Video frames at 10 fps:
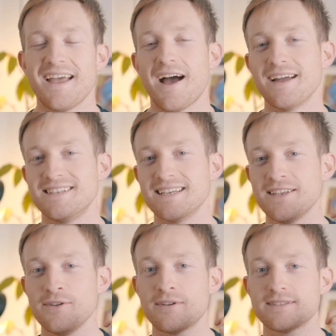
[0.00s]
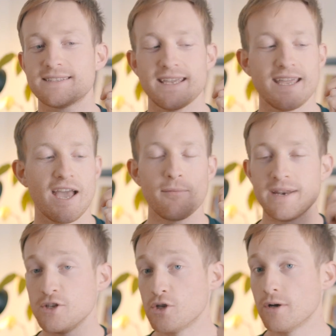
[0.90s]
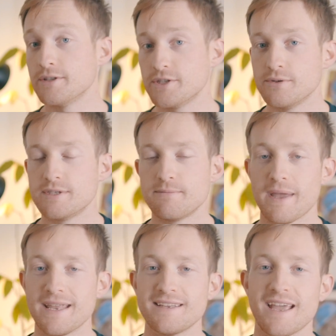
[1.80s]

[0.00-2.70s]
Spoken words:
ideally you can see how many dollars you spend